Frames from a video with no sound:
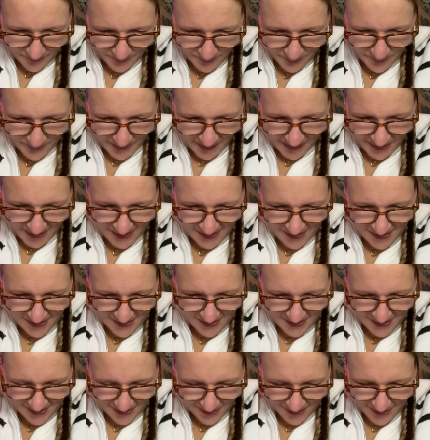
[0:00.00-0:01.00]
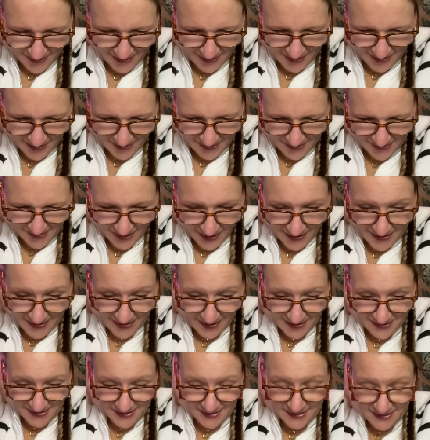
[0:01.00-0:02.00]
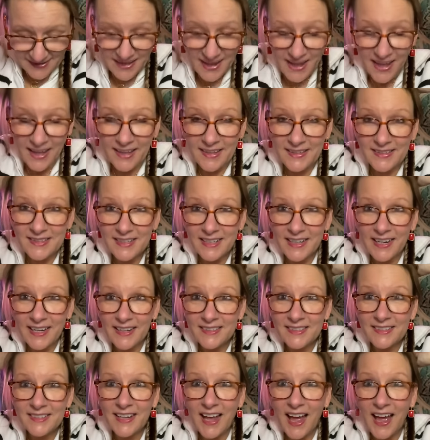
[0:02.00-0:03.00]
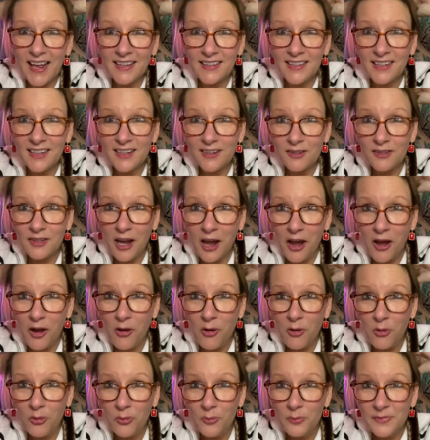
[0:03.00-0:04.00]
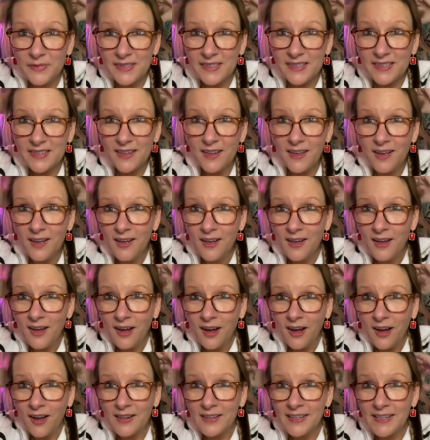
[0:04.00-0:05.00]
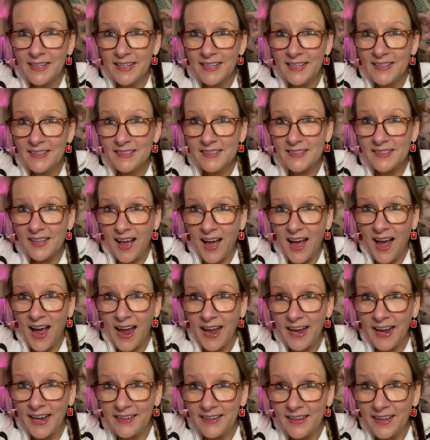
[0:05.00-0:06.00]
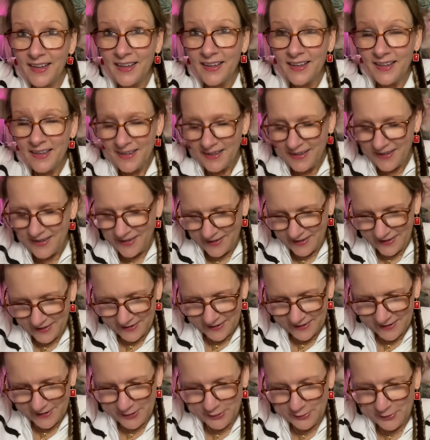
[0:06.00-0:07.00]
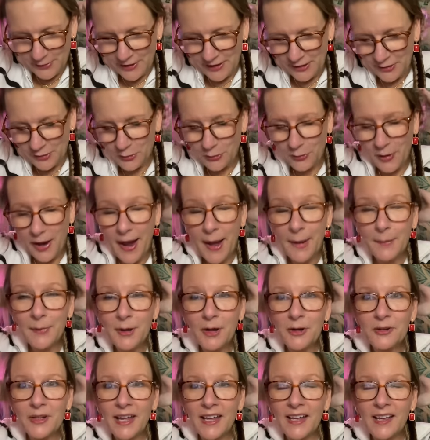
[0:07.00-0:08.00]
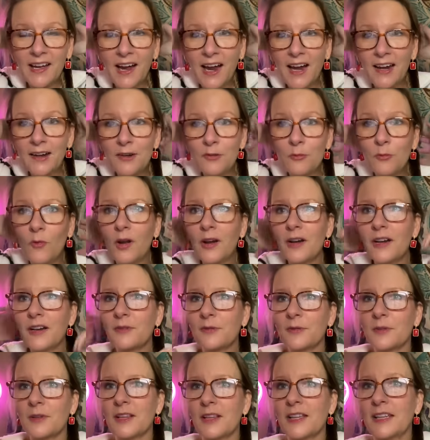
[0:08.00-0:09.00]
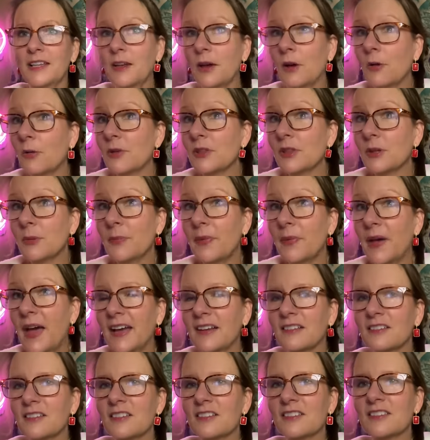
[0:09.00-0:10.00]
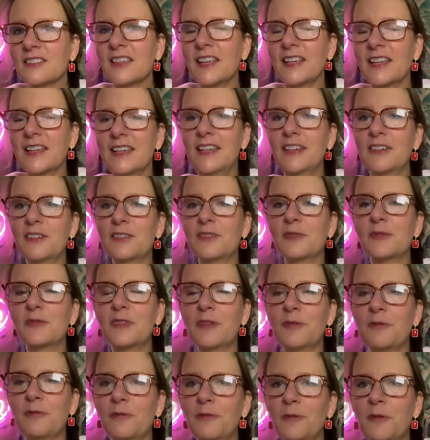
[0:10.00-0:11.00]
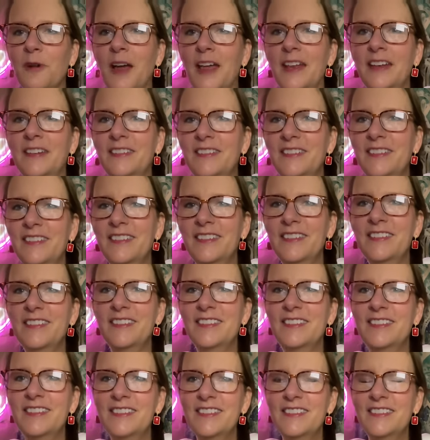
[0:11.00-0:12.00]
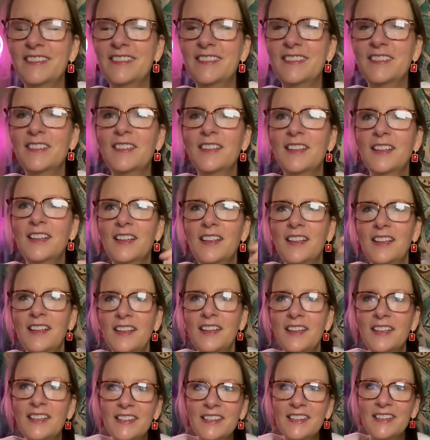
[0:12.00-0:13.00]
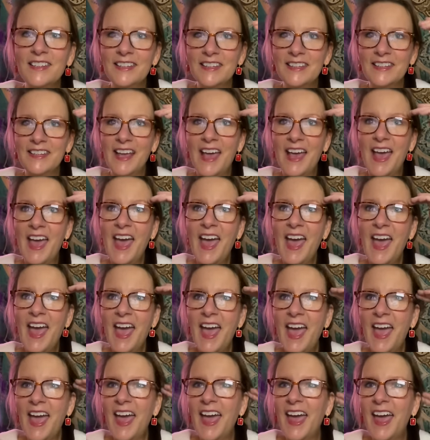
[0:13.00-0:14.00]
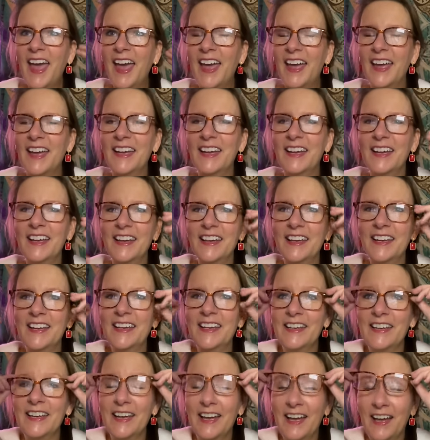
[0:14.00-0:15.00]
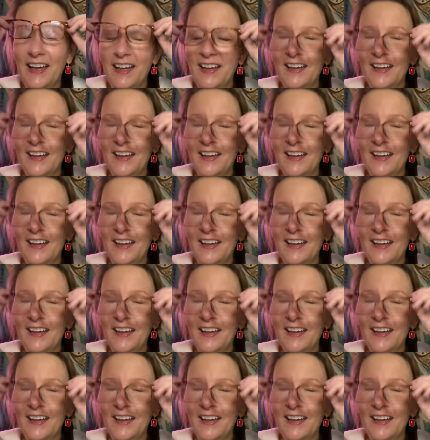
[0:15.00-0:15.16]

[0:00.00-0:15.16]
pins on the inside? Yes, it does. It's got little combs on the inside, so you can cram it. Okay, I don't want to really know what the back looks like. Here's with the front. Yay!